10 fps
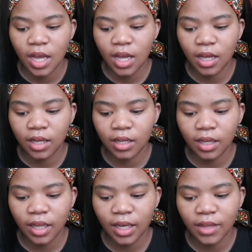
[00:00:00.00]
Uh,
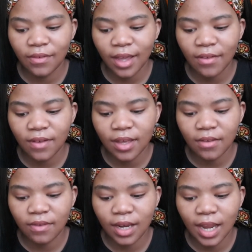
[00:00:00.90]
never have I
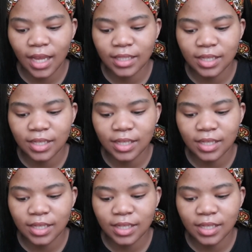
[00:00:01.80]
ever lied